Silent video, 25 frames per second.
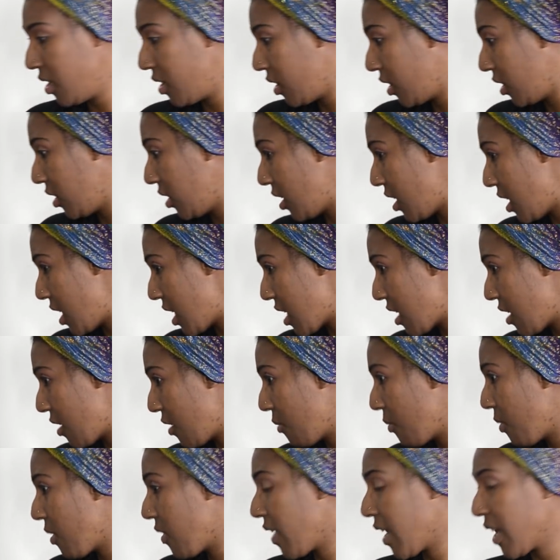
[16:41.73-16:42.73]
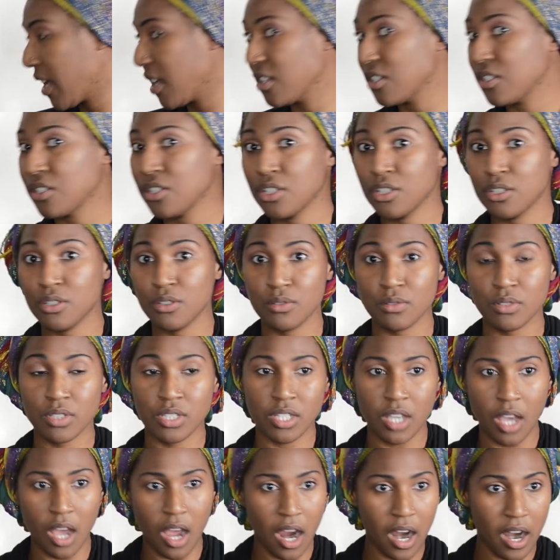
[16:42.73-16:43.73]
look with like a two
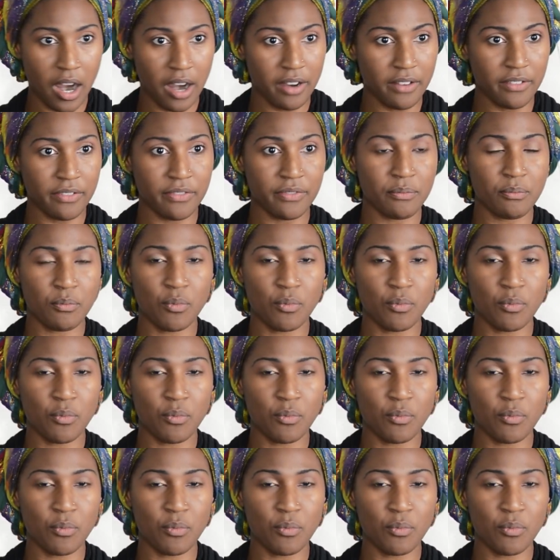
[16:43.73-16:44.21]
scarf,